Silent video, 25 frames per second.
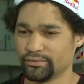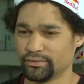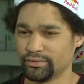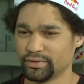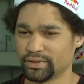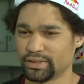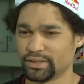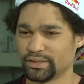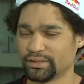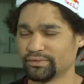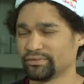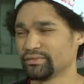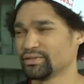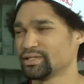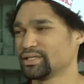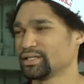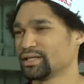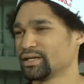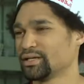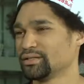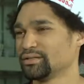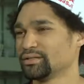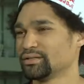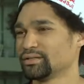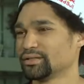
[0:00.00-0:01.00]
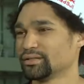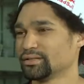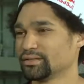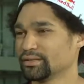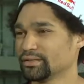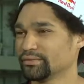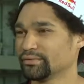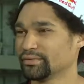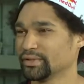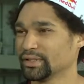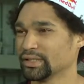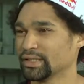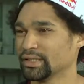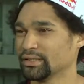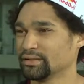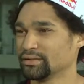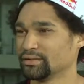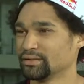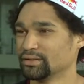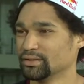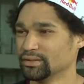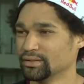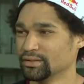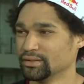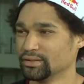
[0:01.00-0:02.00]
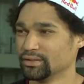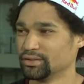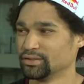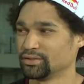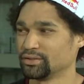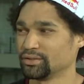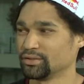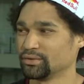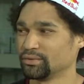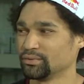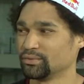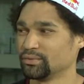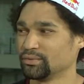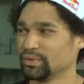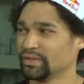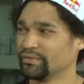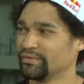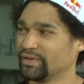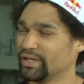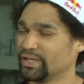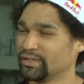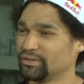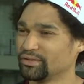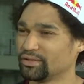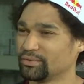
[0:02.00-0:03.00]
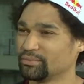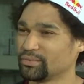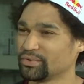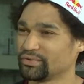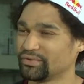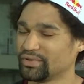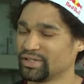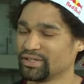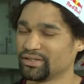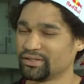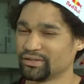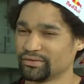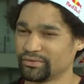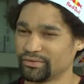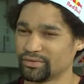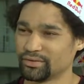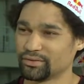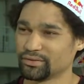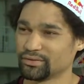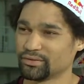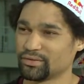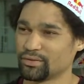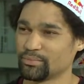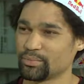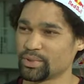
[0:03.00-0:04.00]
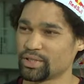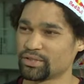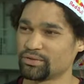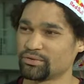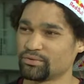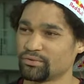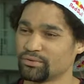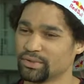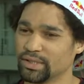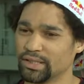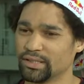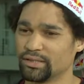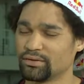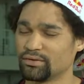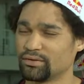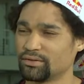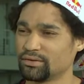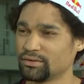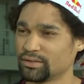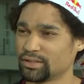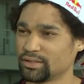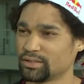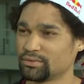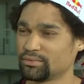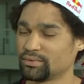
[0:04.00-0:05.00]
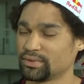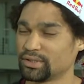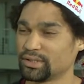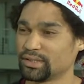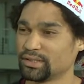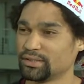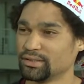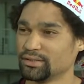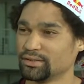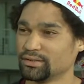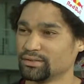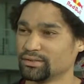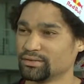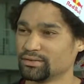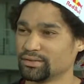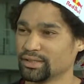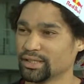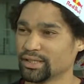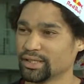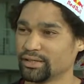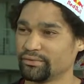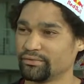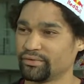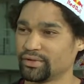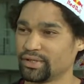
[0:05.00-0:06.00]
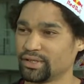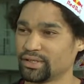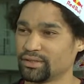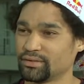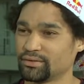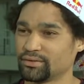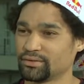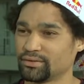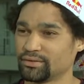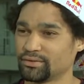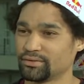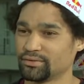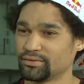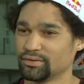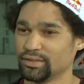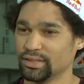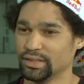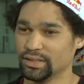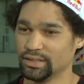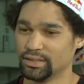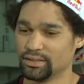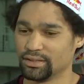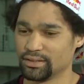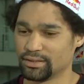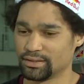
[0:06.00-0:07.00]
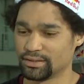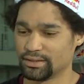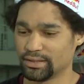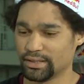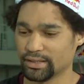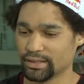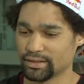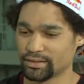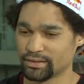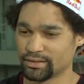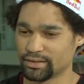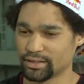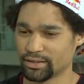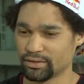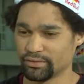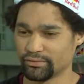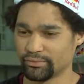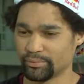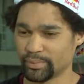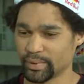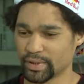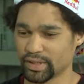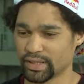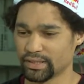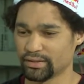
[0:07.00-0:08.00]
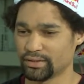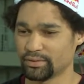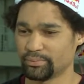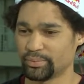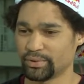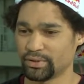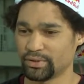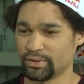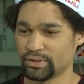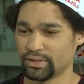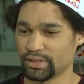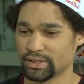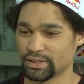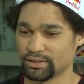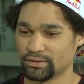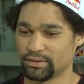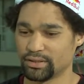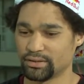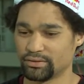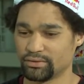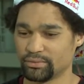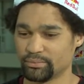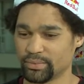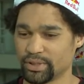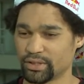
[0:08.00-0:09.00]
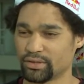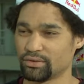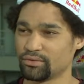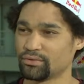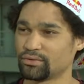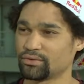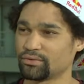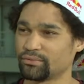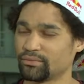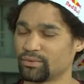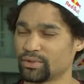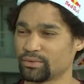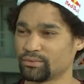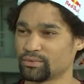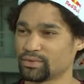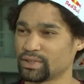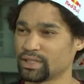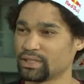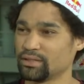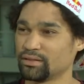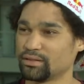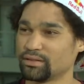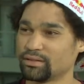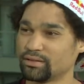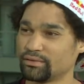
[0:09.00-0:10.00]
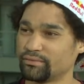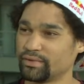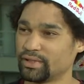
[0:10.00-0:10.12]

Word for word: There was different stages and stuff like that. So the Velodrome was very different compared to all other contests we did, like every year. So it's like instead of building the park, you had to make use of what was in the